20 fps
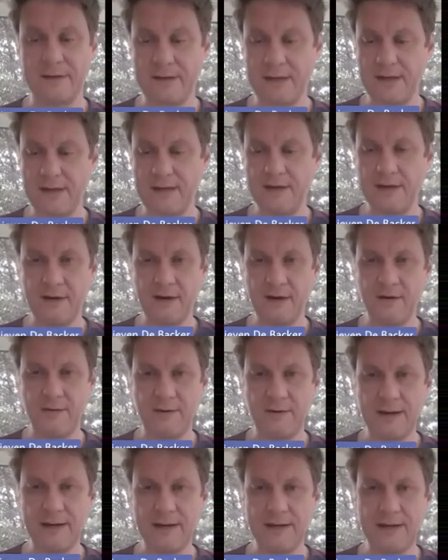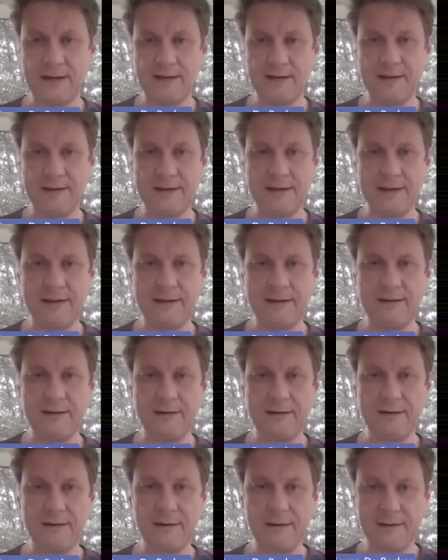Okay, now I can
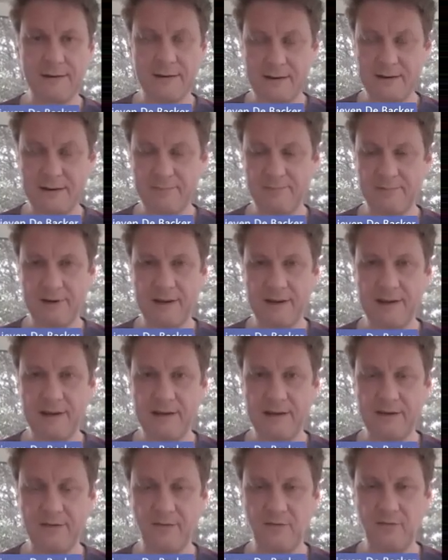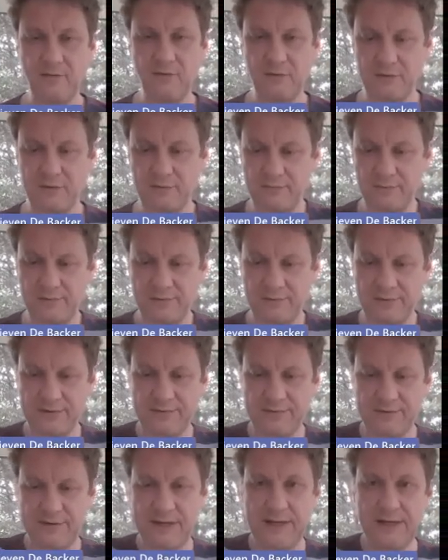again apply rule number
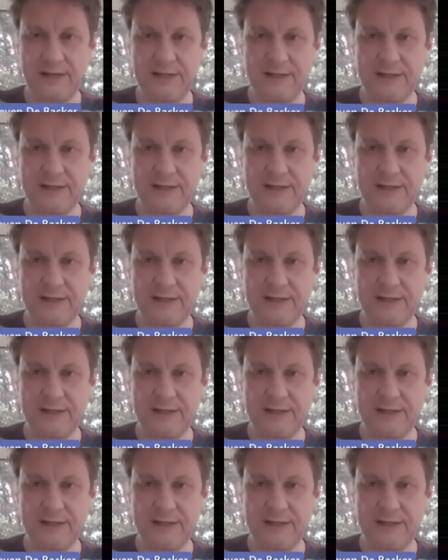3.